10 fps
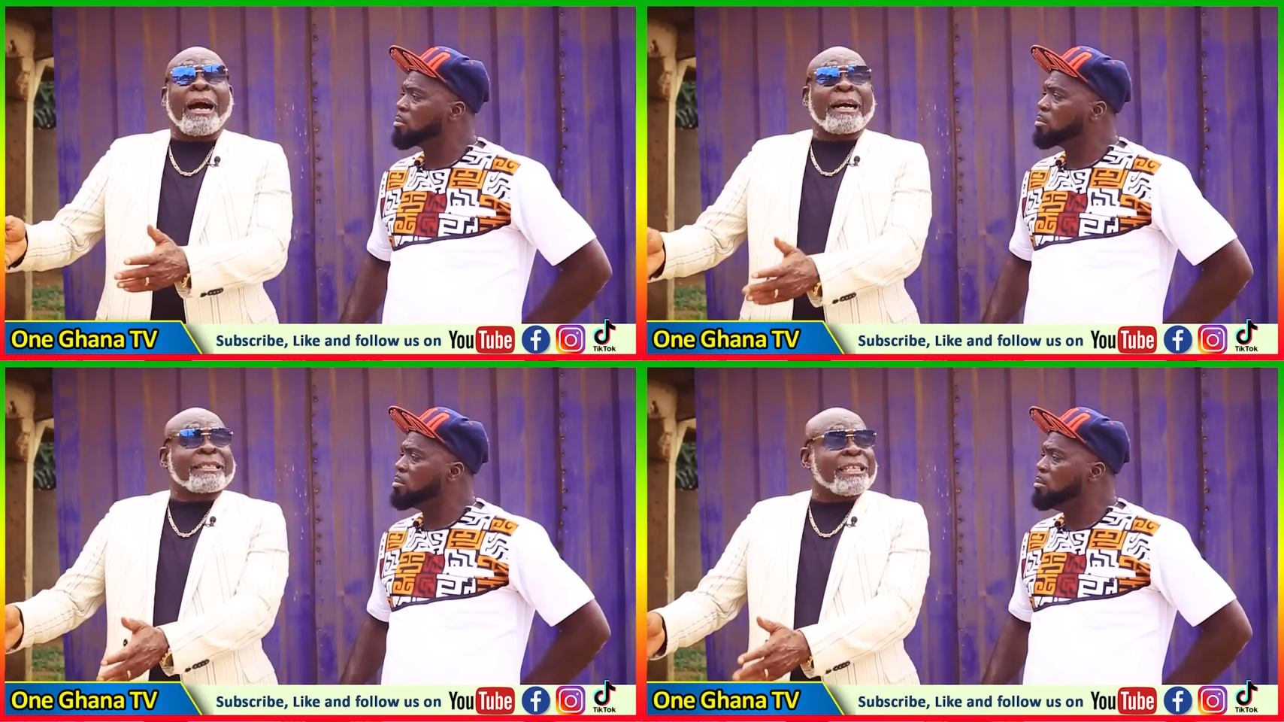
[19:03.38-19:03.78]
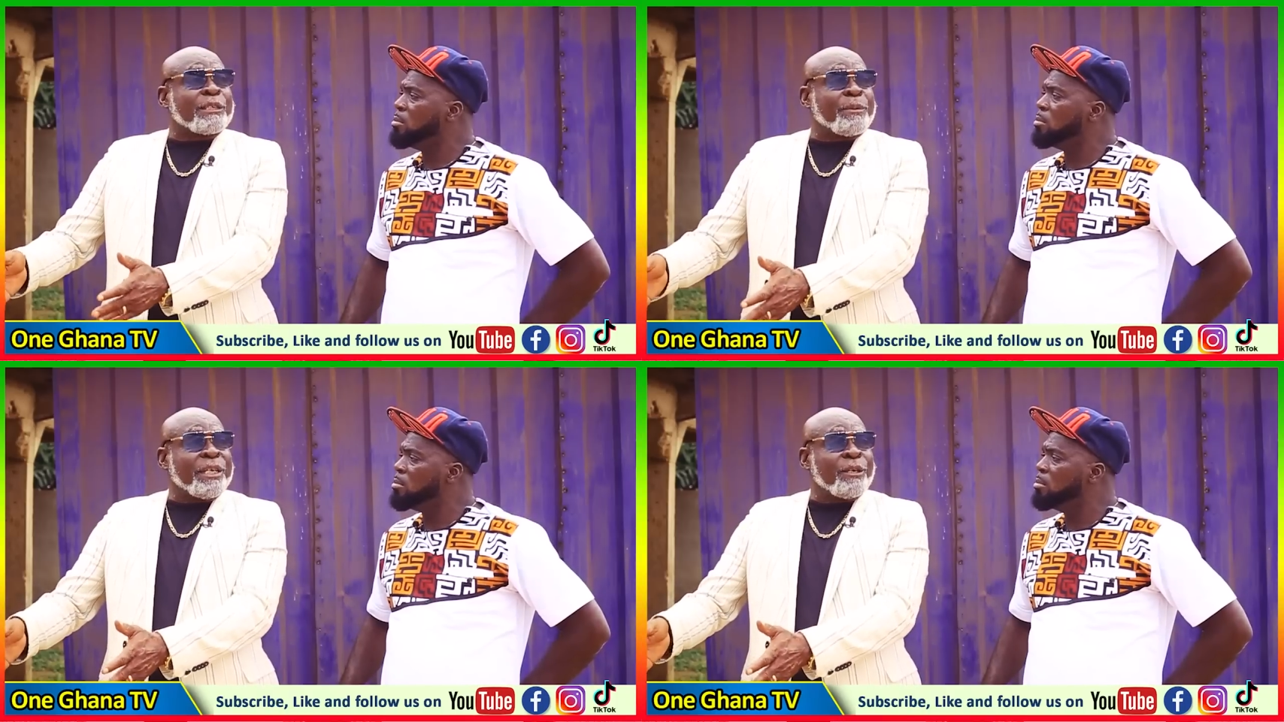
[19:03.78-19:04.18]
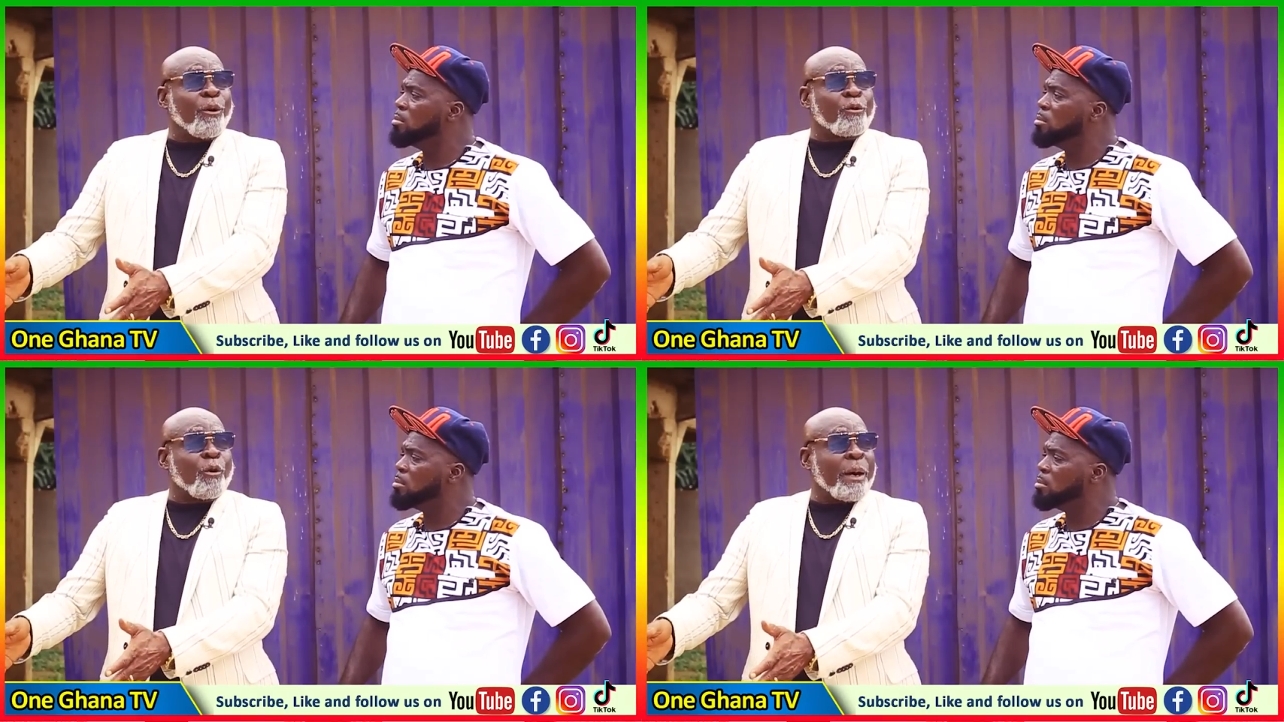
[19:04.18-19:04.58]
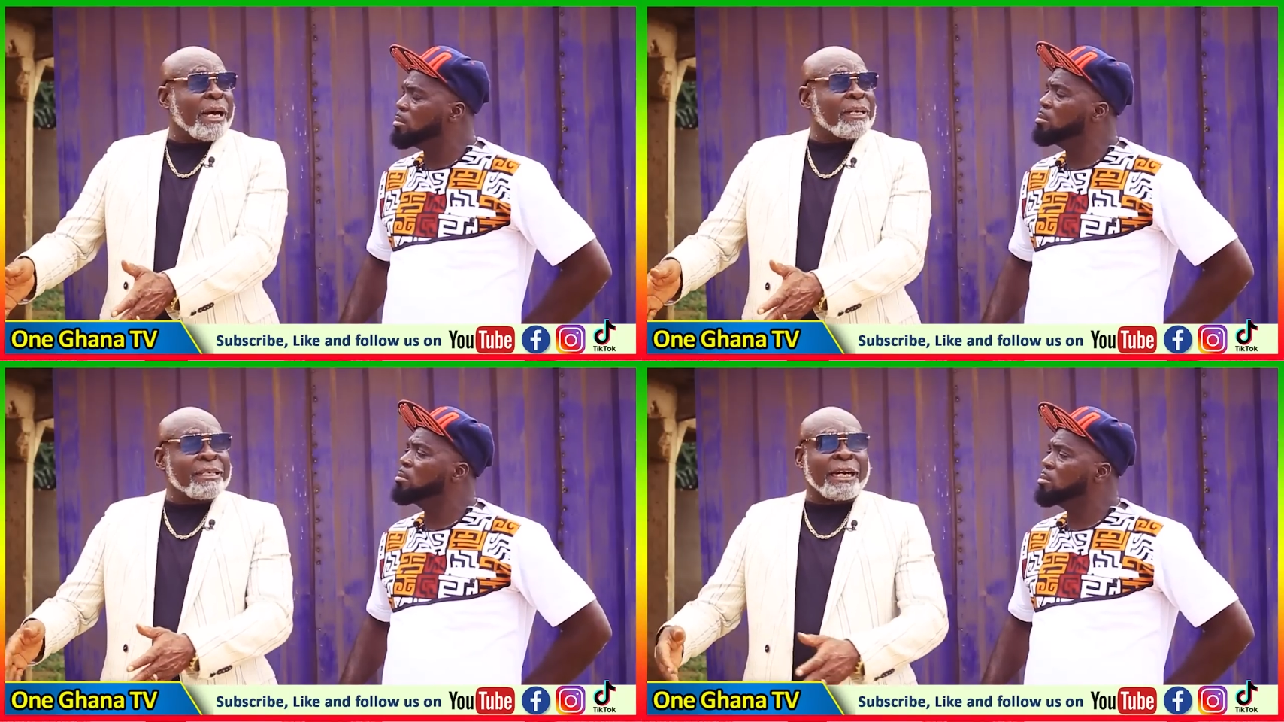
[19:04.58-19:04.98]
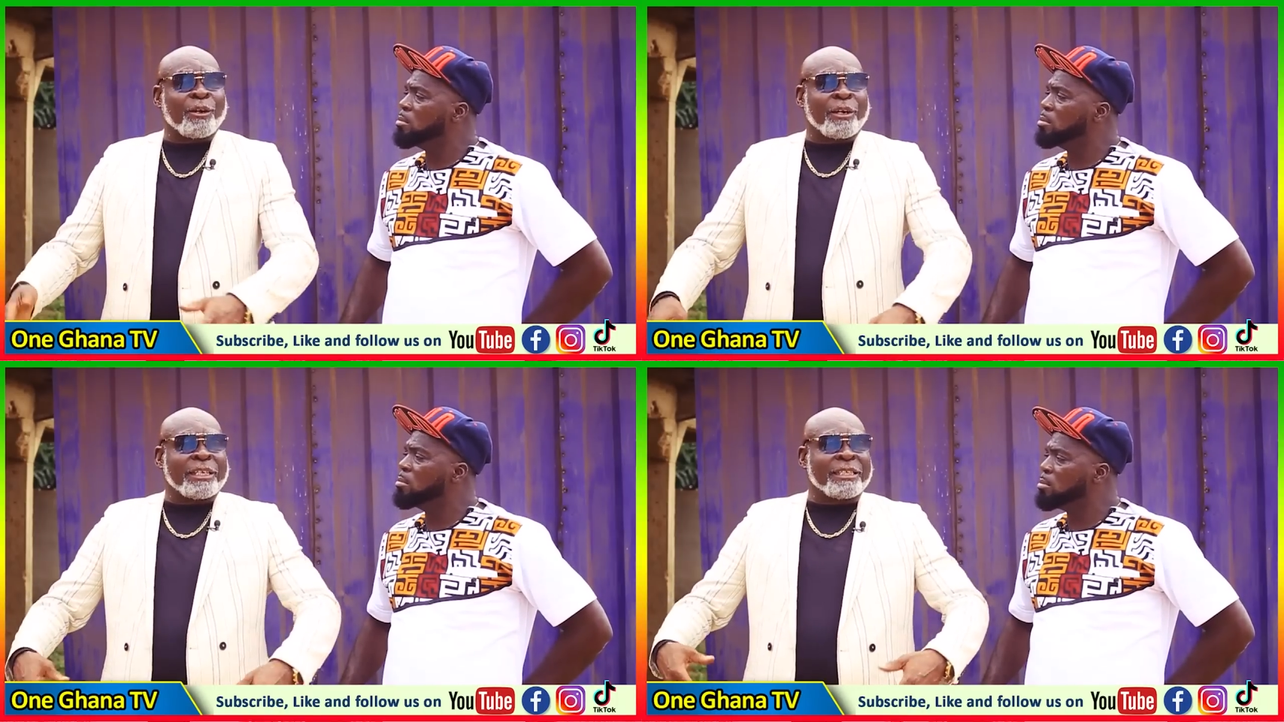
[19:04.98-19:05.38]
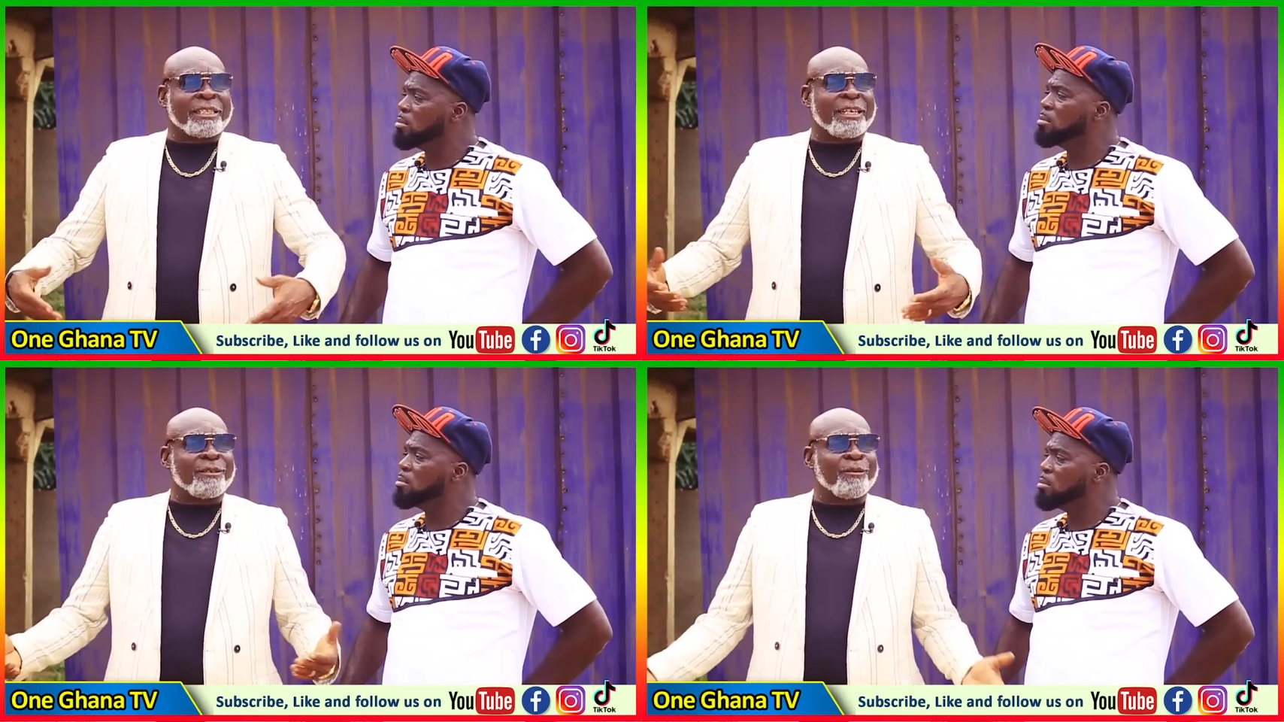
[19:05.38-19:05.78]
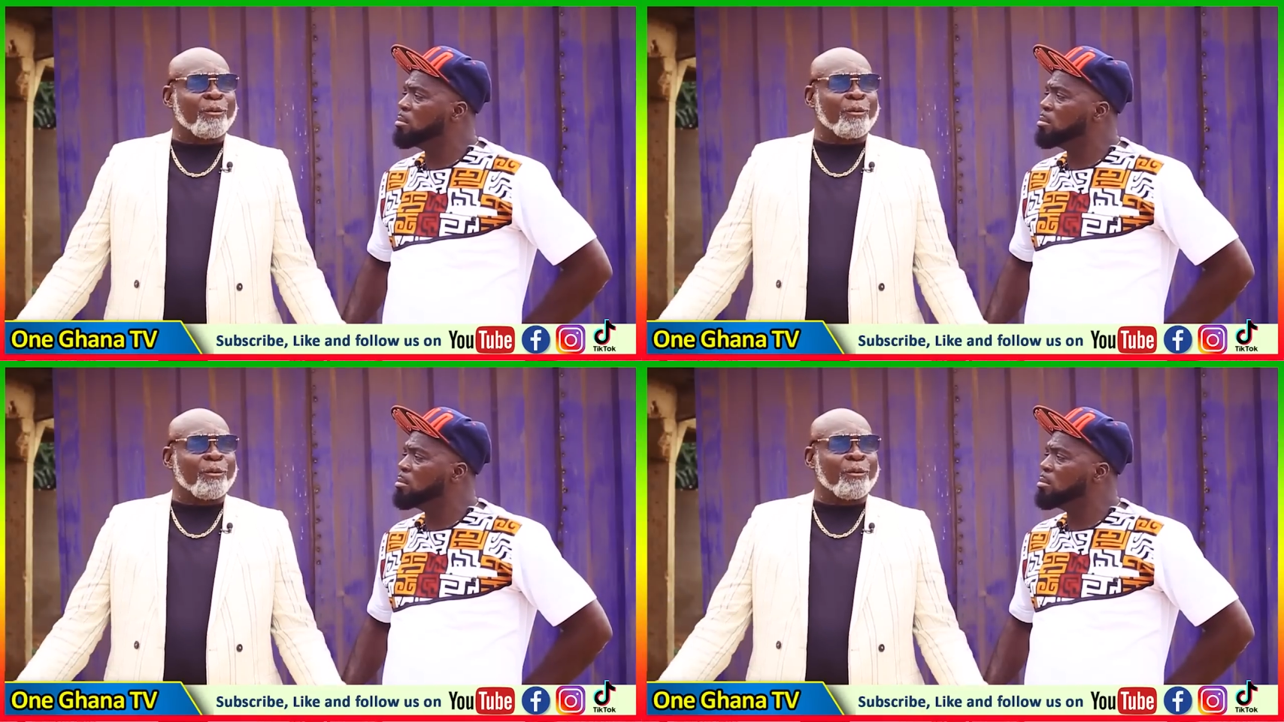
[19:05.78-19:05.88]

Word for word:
Speaker 1: Actors P or Chrome, they are not registered